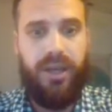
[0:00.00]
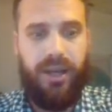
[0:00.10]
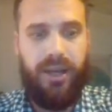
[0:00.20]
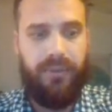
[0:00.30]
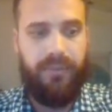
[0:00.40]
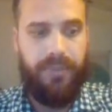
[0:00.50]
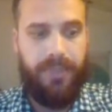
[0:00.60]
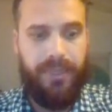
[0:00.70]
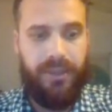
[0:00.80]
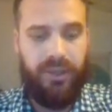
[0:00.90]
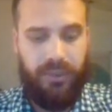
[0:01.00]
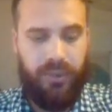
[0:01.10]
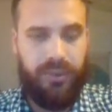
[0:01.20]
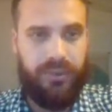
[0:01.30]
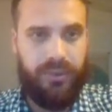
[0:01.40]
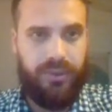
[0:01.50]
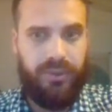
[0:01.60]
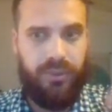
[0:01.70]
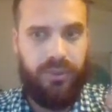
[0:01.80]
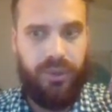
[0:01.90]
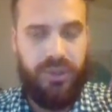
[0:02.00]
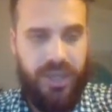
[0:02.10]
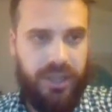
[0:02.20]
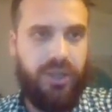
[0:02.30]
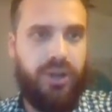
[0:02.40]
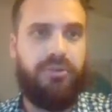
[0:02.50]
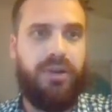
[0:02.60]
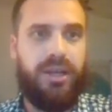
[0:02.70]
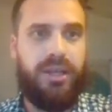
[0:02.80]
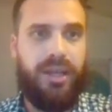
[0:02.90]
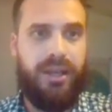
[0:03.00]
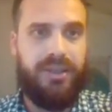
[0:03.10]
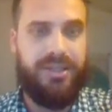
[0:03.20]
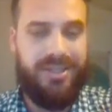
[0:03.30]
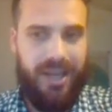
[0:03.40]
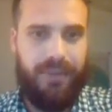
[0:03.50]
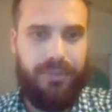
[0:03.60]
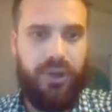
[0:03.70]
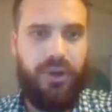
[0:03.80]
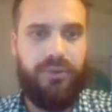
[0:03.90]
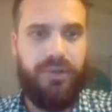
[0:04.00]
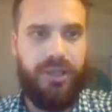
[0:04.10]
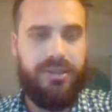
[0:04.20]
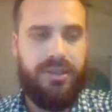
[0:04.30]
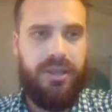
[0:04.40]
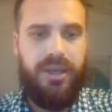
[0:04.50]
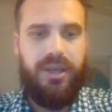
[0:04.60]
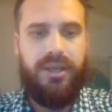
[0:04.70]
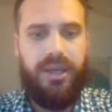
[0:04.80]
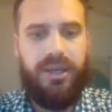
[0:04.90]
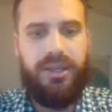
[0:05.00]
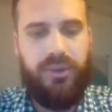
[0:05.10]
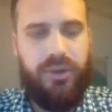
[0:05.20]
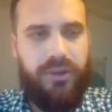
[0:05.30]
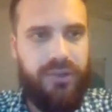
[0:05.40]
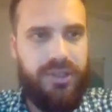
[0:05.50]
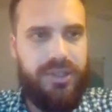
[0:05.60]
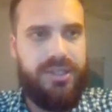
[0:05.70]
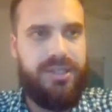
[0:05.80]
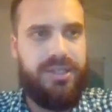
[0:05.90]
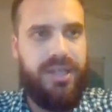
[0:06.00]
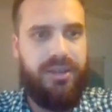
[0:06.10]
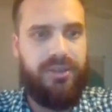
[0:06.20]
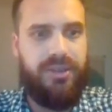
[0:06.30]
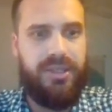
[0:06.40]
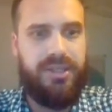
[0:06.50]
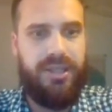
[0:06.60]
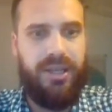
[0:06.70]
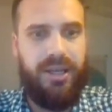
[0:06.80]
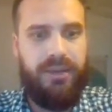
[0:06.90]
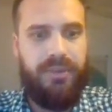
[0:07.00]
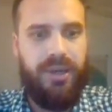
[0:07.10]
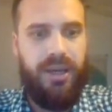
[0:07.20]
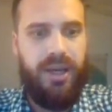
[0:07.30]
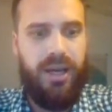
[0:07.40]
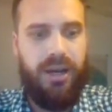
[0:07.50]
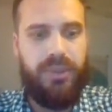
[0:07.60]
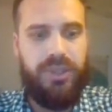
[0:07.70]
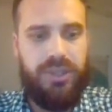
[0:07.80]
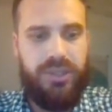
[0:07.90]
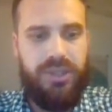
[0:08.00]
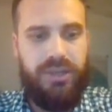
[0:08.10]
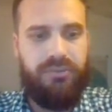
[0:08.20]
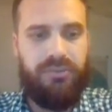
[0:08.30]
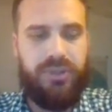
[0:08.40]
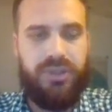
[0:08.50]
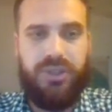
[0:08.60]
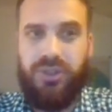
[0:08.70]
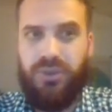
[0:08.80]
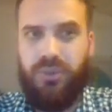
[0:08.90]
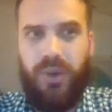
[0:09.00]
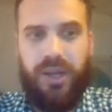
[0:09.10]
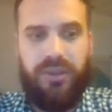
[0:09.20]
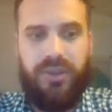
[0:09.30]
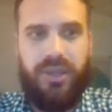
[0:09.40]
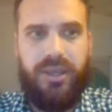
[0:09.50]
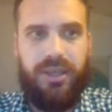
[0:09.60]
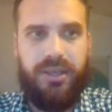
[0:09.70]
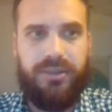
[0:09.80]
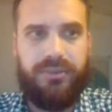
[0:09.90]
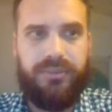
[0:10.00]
You start the code running and the setup code runs. Now in order for us to set this thing up, we just need to do one thing here.